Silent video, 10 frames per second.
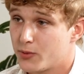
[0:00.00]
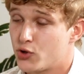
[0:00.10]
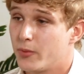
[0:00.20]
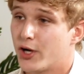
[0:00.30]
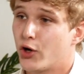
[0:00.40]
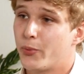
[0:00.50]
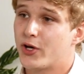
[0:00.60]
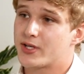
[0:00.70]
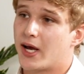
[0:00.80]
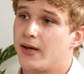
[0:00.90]
Zuma, not
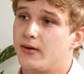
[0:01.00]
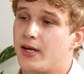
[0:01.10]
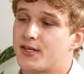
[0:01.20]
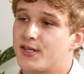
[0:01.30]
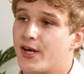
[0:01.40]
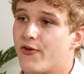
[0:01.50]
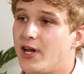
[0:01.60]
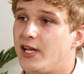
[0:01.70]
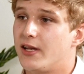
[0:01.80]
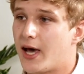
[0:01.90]
because I
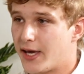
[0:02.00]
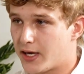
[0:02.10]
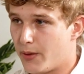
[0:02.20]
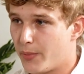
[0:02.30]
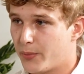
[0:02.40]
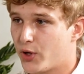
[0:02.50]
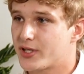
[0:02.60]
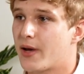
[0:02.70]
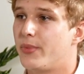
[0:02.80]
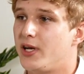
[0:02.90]
necessarily like him, but because
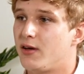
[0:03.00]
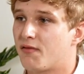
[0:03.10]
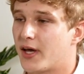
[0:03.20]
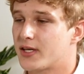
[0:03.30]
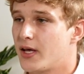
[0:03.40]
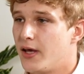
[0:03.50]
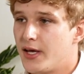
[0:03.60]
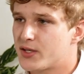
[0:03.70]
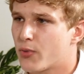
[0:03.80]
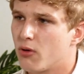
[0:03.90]
I believe that
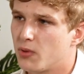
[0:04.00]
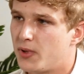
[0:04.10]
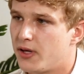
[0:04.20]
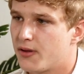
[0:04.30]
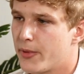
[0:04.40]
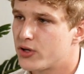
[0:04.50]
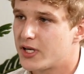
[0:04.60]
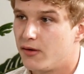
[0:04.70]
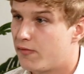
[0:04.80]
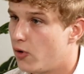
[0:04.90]
he's probably the most
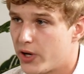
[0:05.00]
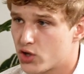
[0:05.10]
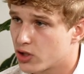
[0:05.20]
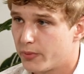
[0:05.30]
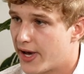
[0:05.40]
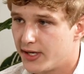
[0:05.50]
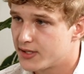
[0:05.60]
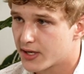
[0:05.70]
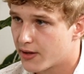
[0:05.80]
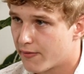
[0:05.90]
influential man in
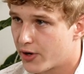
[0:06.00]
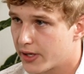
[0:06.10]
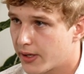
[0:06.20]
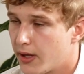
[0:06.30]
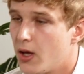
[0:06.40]
South Africa.